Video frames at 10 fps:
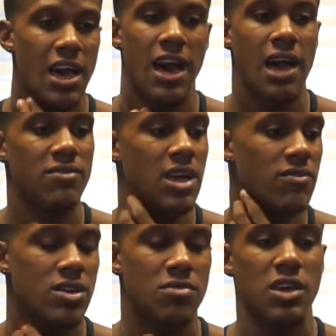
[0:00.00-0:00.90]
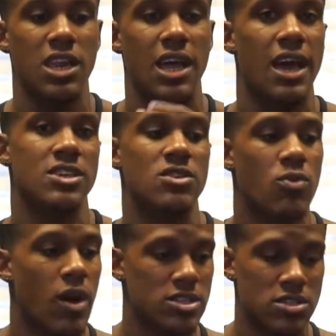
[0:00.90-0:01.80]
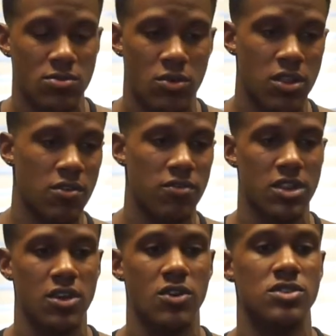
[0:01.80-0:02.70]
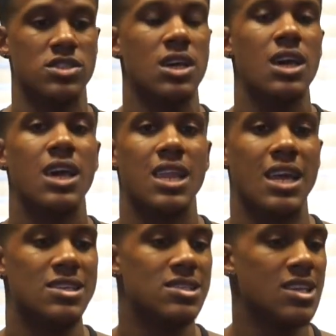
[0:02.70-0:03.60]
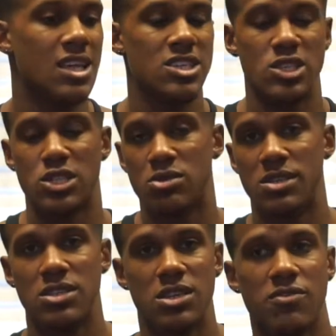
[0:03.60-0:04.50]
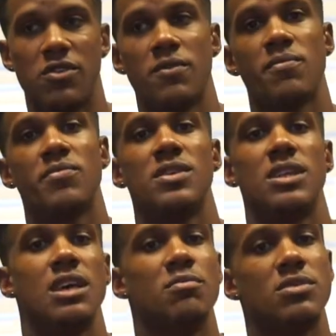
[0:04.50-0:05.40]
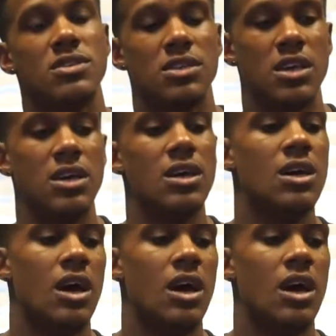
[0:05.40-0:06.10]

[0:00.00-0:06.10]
I have never competed. I actually watched one of their videos, and I see that it's a little bit different than the NPC.